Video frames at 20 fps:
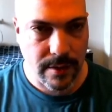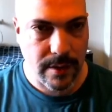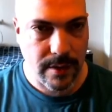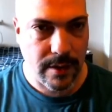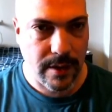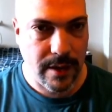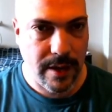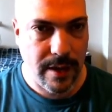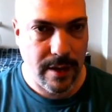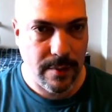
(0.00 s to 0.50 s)
it
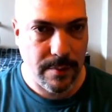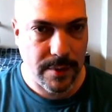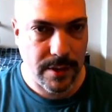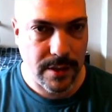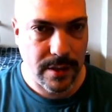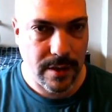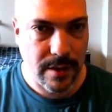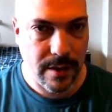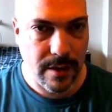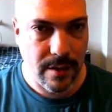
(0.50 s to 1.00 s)

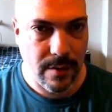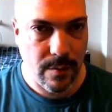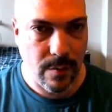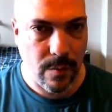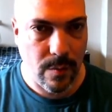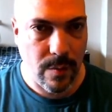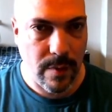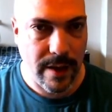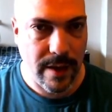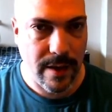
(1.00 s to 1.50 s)
campsite
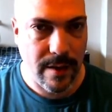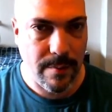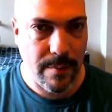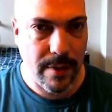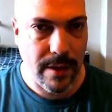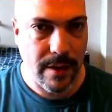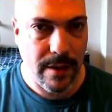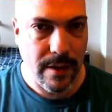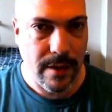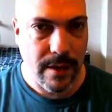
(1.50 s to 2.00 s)
web